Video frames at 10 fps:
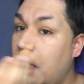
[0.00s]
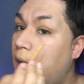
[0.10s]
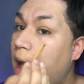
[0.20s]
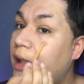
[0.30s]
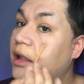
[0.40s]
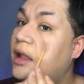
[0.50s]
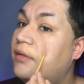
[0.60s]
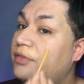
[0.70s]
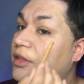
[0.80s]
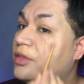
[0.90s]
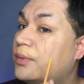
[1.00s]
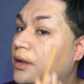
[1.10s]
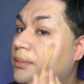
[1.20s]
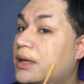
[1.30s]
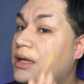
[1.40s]
I love this
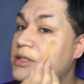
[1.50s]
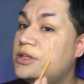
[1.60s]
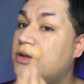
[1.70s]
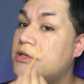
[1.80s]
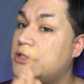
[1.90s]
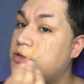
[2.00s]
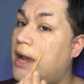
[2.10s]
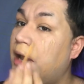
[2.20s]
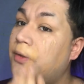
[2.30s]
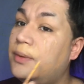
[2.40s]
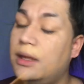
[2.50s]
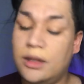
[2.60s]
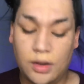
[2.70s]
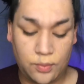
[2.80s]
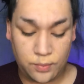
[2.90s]
one because, as a drag
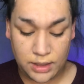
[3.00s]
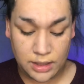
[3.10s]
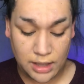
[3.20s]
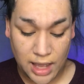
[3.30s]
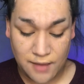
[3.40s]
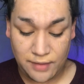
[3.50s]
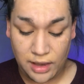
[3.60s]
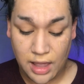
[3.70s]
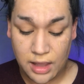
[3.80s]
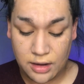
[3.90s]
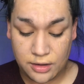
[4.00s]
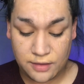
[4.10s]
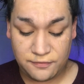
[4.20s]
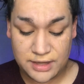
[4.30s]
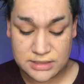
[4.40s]
queen, we have a lot on
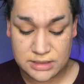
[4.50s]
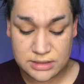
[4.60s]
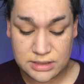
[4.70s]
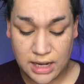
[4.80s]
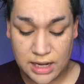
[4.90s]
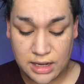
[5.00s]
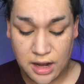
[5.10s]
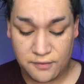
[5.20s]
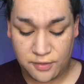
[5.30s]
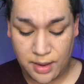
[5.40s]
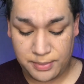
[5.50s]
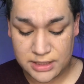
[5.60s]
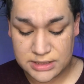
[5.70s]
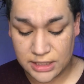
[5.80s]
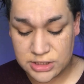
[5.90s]
our faces to kind of cover up. And
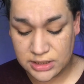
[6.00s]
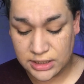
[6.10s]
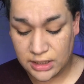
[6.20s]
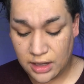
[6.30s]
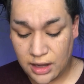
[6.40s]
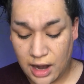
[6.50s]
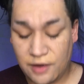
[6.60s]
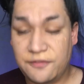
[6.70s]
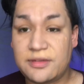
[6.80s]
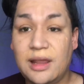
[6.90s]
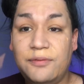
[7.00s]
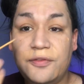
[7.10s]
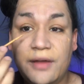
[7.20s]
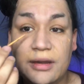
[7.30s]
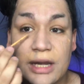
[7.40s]
essentially, our step for
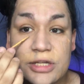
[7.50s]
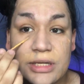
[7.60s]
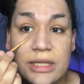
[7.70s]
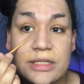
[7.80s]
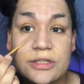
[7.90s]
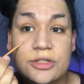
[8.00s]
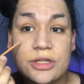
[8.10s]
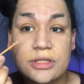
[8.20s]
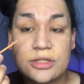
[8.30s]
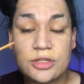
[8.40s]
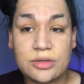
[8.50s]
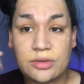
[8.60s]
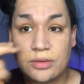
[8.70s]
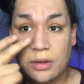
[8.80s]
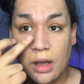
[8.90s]
foundation is just
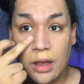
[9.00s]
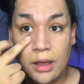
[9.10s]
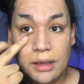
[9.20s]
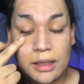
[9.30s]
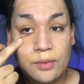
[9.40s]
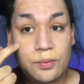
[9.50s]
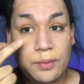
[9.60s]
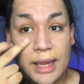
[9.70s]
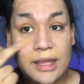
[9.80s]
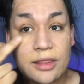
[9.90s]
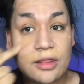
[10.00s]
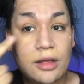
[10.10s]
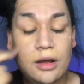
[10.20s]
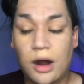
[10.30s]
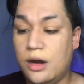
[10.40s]
to erase
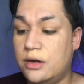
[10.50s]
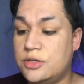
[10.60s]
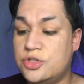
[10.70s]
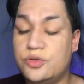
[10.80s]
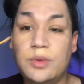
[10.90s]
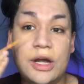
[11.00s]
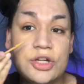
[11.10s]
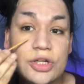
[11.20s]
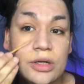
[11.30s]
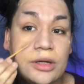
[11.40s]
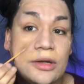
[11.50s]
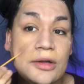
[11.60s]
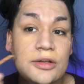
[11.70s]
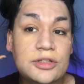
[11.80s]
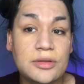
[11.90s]
our structure
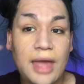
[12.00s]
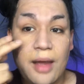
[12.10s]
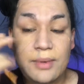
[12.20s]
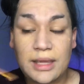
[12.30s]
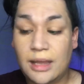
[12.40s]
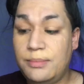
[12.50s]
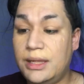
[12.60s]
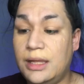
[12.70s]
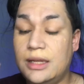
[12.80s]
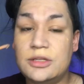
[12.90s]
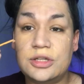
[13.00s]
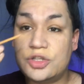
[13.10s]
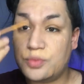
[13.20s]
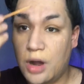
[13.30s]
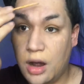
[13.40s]
so that we can begin to
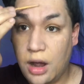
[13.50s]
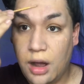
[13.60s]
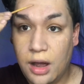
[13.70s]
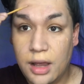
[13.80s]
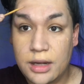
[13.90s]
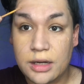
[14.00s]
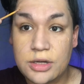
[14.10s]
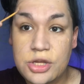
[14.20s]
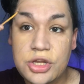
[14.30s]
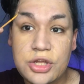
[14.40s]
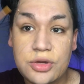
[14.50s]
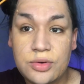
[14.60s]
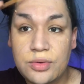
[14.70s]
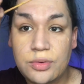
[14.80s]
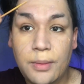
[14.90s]
draw on
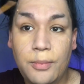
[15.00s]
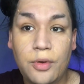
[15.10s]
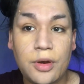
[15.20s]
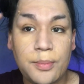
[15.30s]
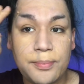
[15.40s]
new, more,